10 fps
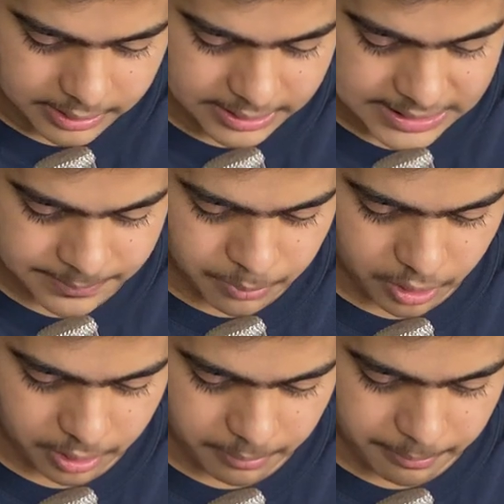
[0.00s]
This
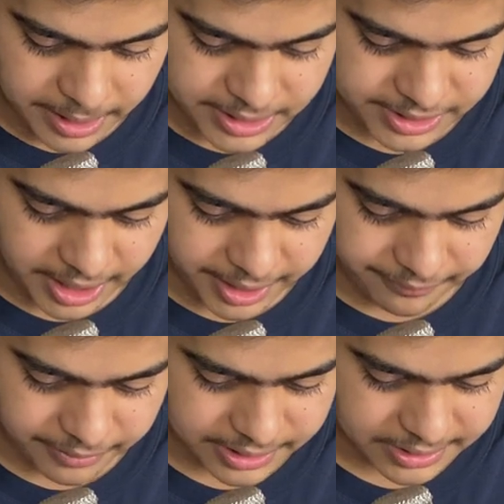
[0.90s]
book made
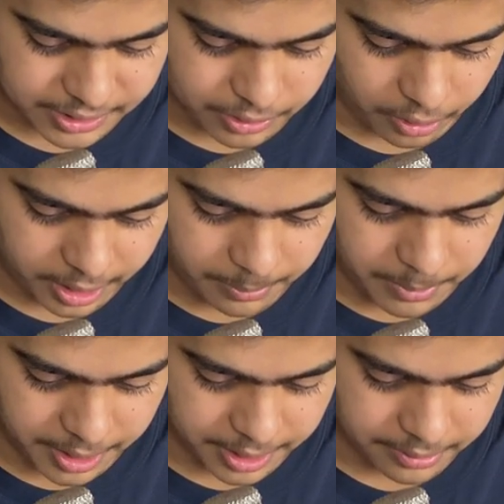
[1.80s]
studying physics not a
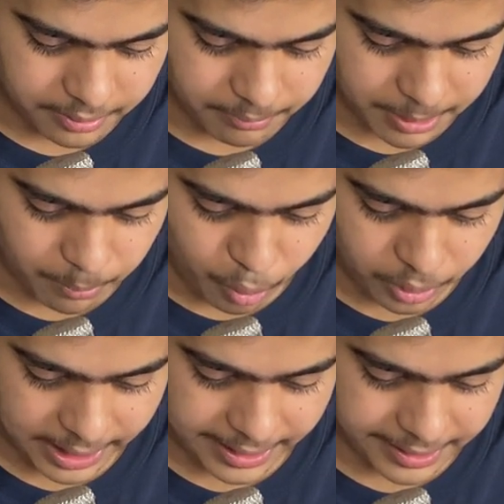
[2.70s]
burden but
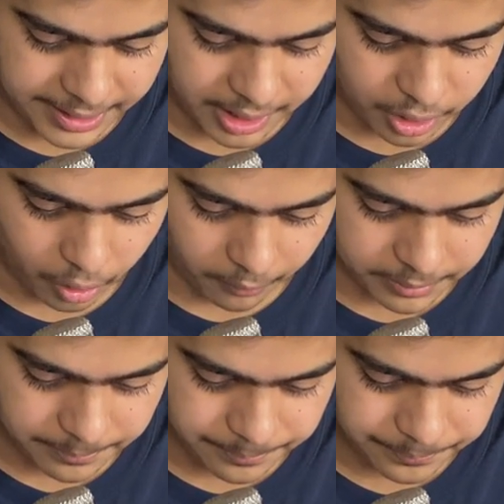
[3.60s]
more like reading a
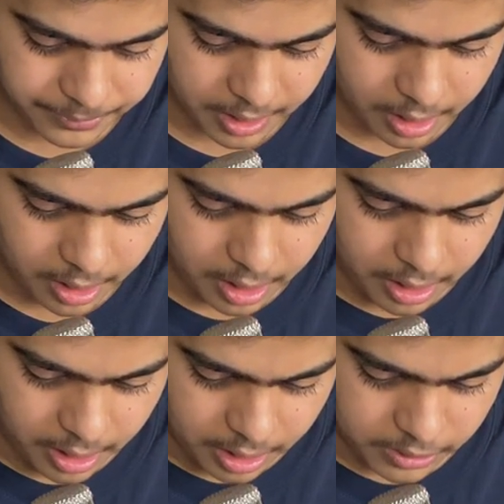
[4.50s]
novel.
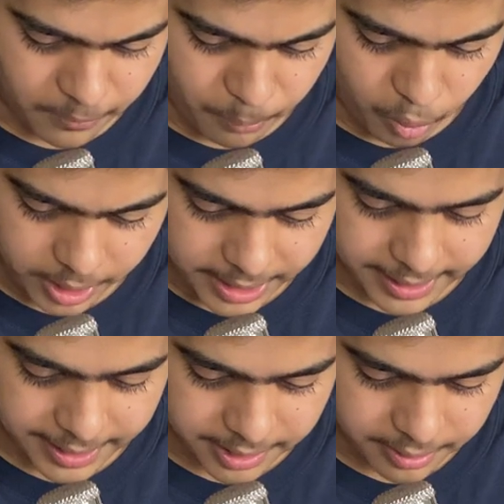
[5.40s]
The more I
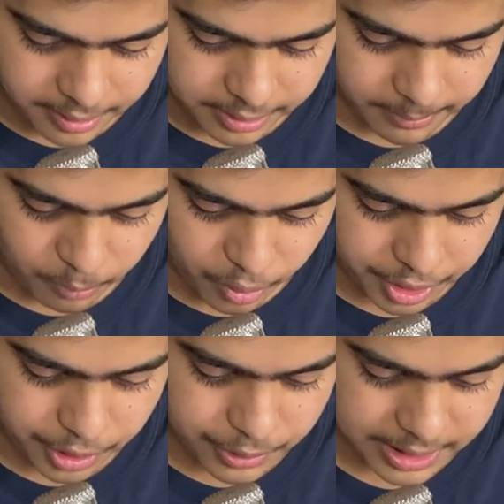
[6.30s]
read it, the more
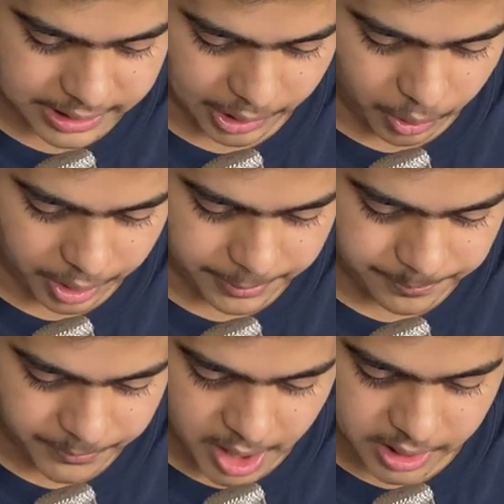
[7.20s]
curious I got,
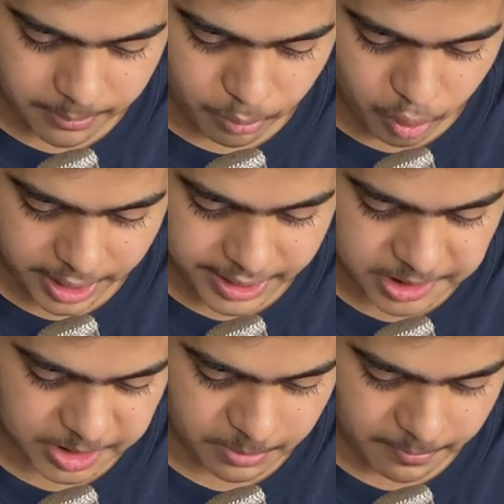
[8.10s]
and the more I
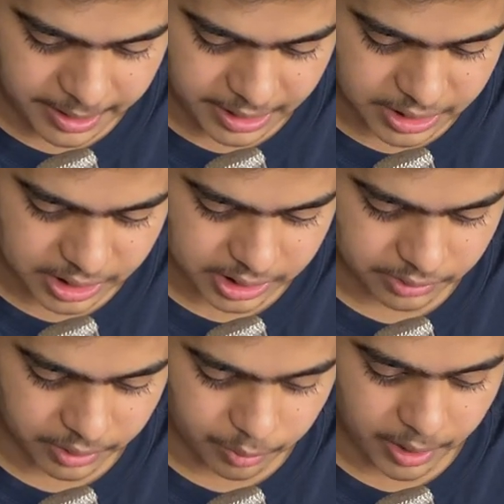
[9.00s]
disturbed my teachers
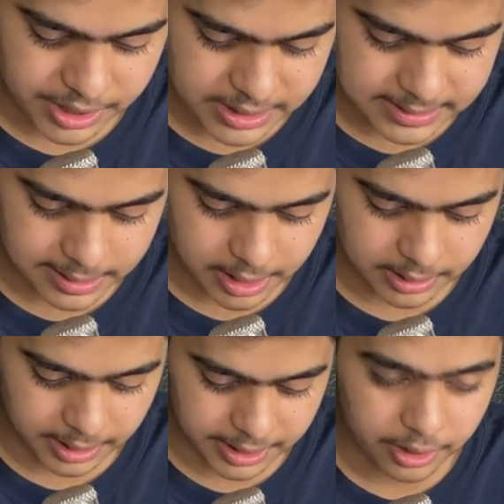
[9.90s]
with questions that had
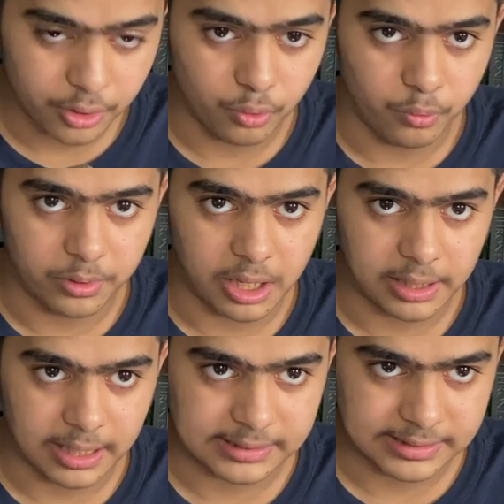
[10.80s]
nothing to do with
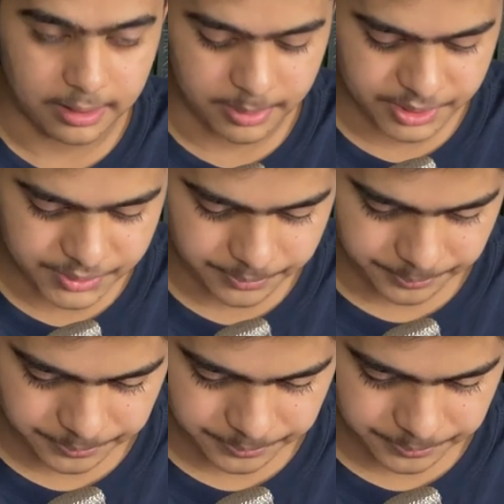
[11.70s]
our class syllabus.